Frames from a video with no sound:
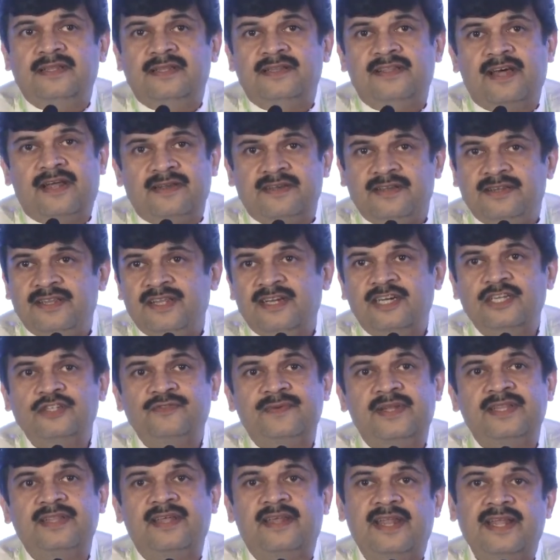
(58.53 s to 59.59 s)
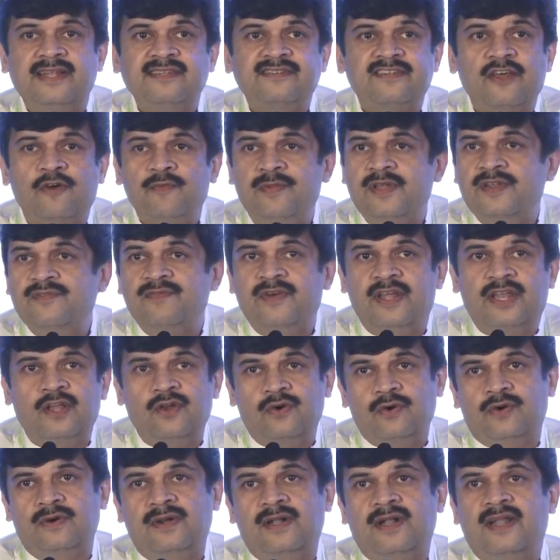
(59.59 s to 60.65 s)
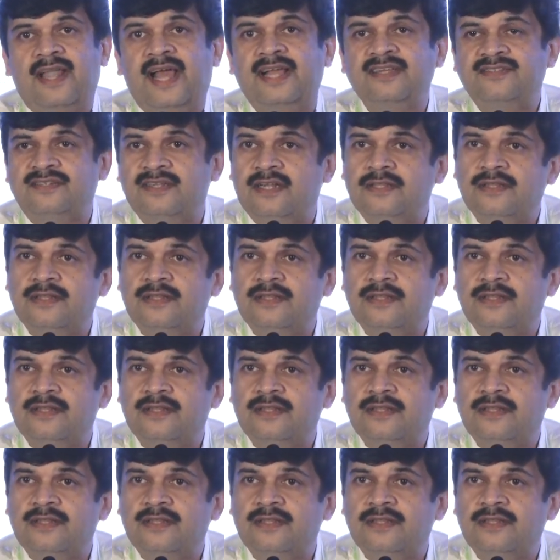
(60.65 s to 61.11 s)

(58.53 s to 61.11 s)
there are years when the rains have been very good, like Shri